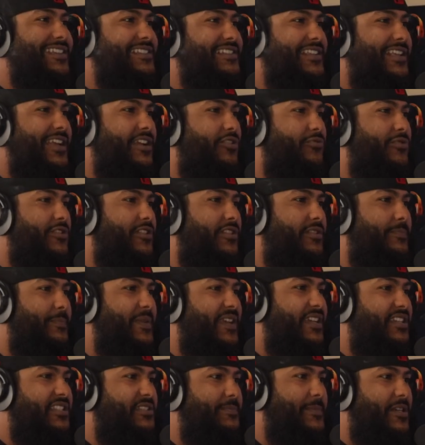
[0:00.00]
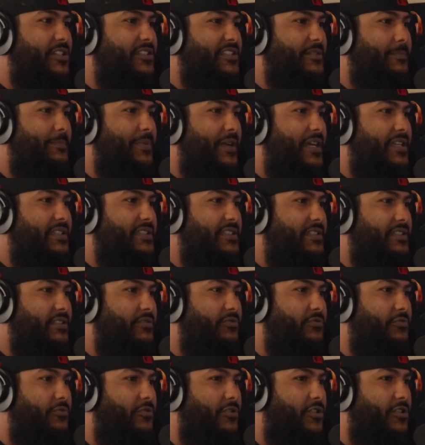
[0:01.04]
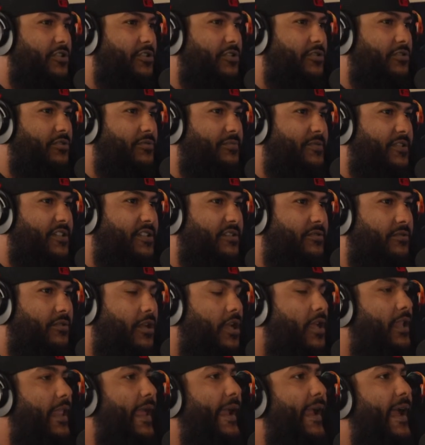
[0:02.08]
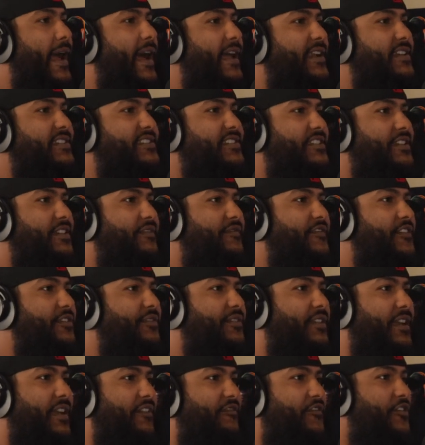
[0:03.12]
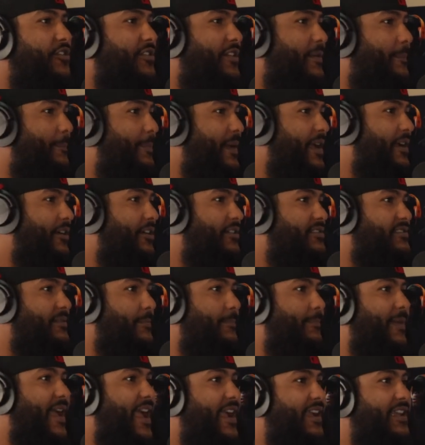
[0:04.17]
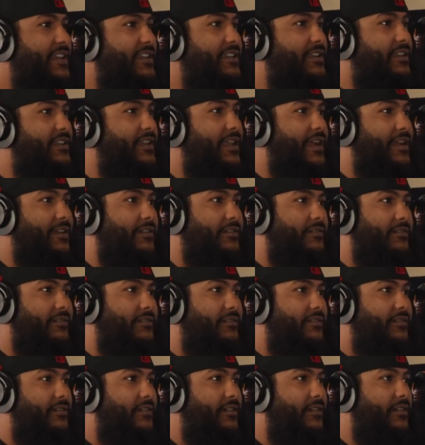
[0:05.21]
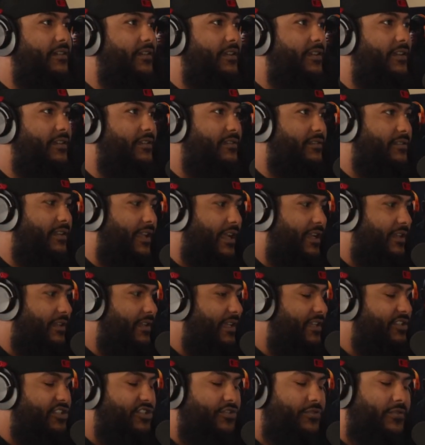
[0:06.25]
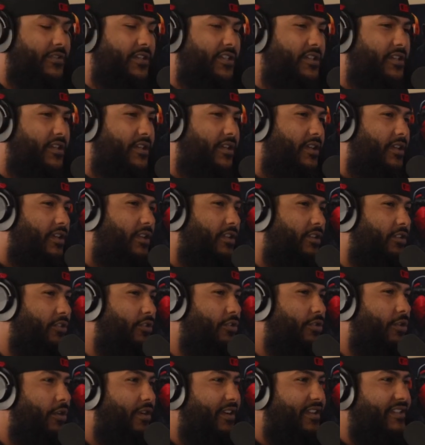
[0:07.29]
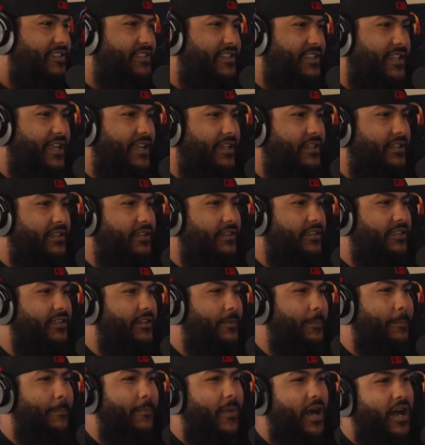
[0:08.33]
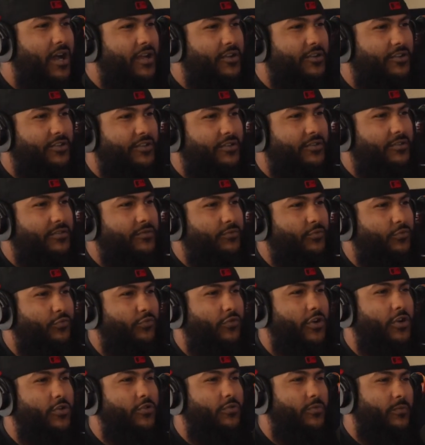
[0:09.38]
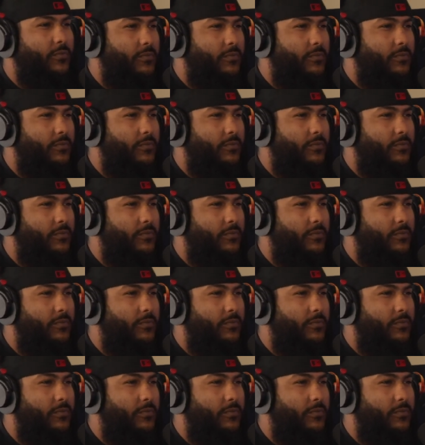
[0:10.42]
like one of the biggest melting pots in the world, bro. Like honestly, if you if you compare it to back in it like in like history, New York is like the modern Rome.